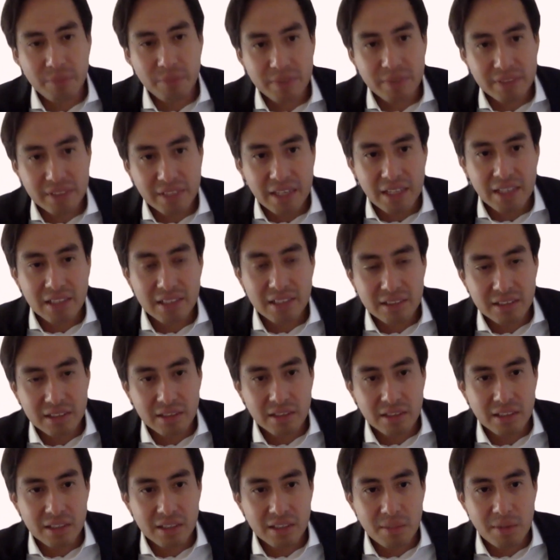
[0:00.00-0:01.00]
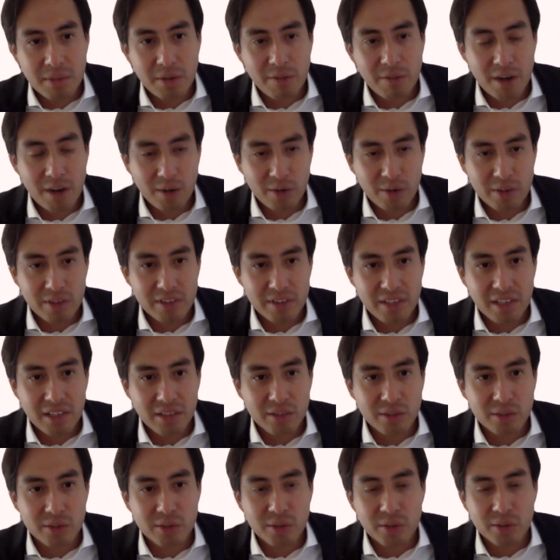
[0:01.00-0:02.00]
skills in the manufacturing
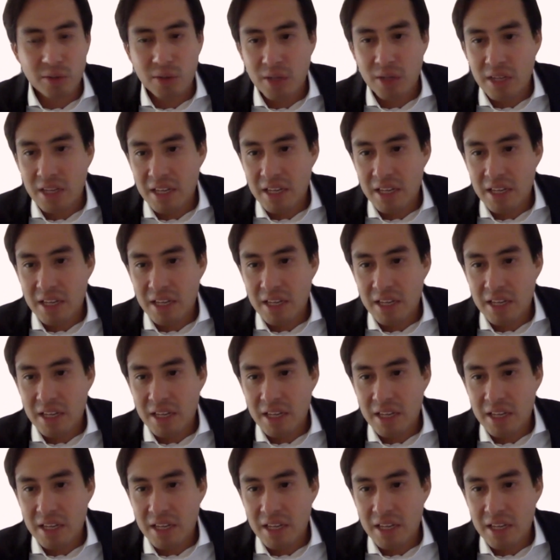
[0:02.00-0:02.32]
sector? So